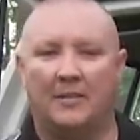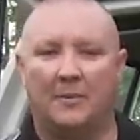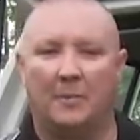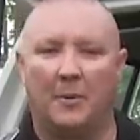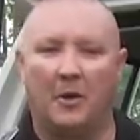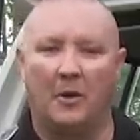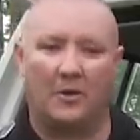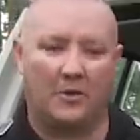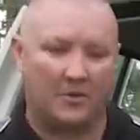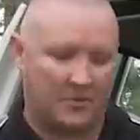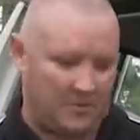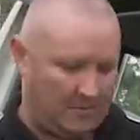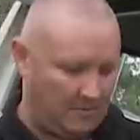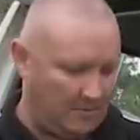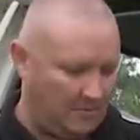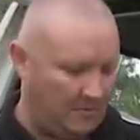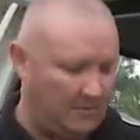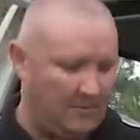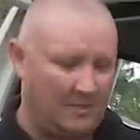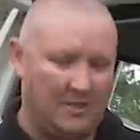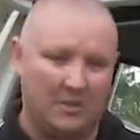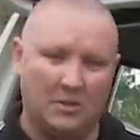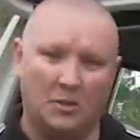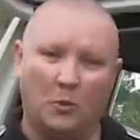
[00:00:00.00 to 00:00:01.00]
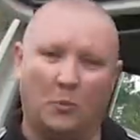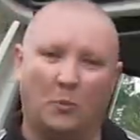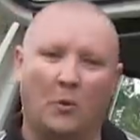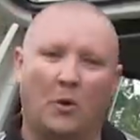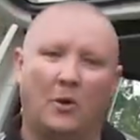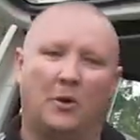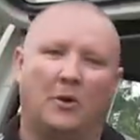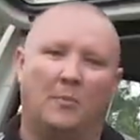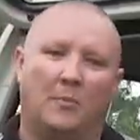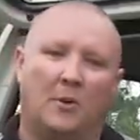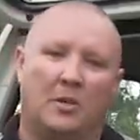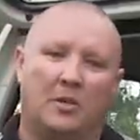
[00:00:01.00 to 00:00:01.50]
to be honest, this will
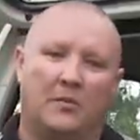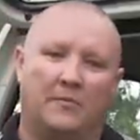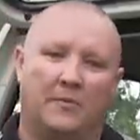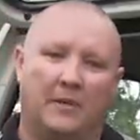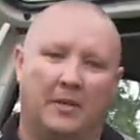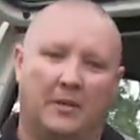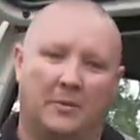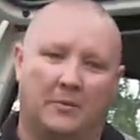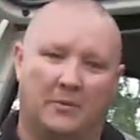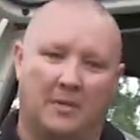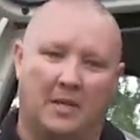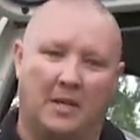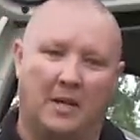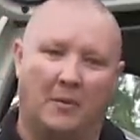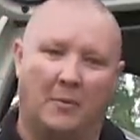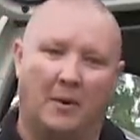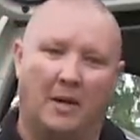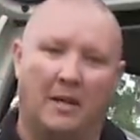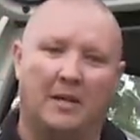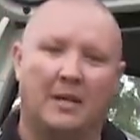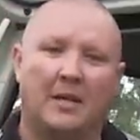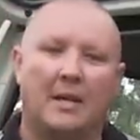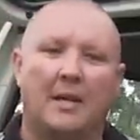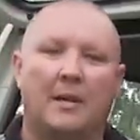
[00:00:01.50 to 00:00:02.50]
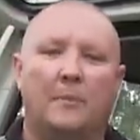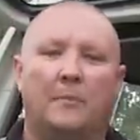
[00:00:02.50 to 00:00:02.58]
work on most vehicles anyway.